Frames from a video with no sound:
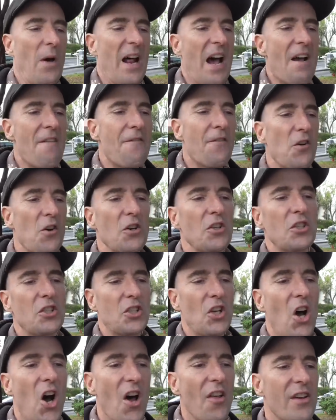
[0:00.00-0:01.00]
when I
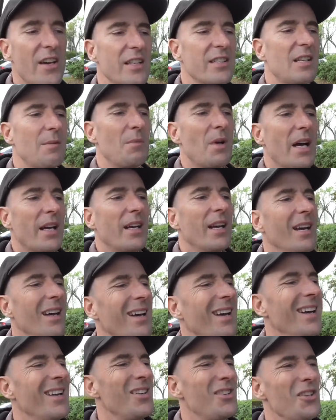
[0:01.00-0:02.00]
first saw this, I'm like,
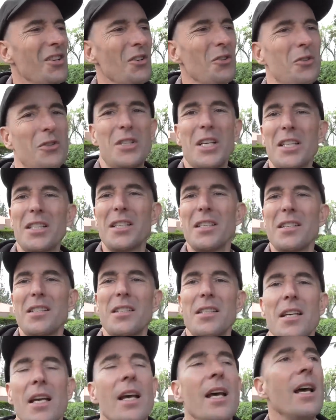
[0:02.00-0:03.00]
dude, this
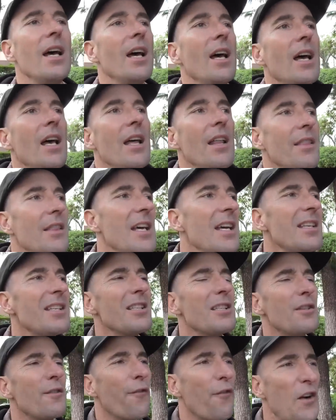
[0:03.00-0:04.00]
is
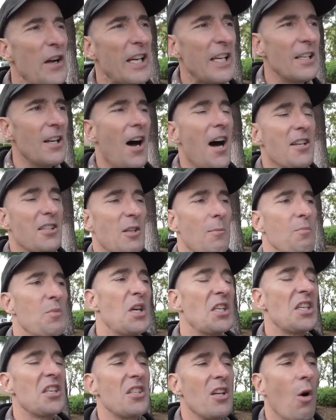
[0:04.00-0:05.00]
freaking awesome.
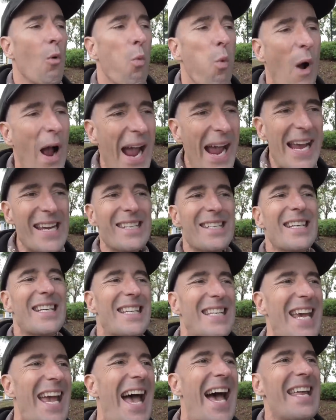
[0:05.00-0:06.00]
This is a way to
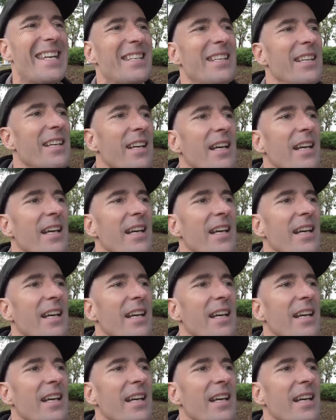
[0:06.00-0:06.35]
get